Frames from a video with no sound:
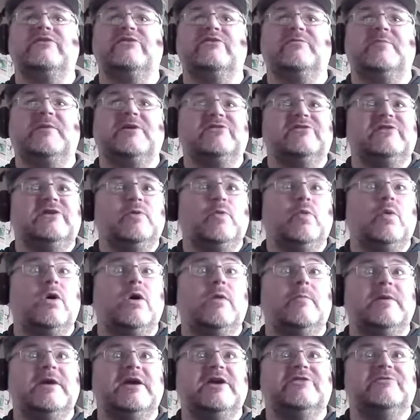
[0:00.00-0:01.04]
especially
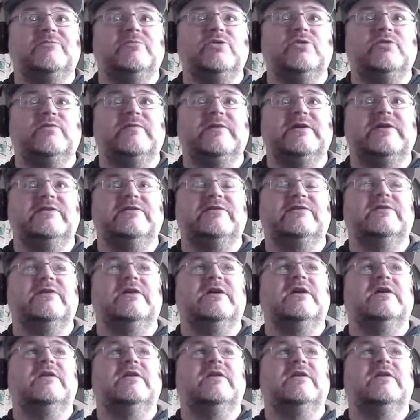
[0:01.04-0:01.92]
war-based movies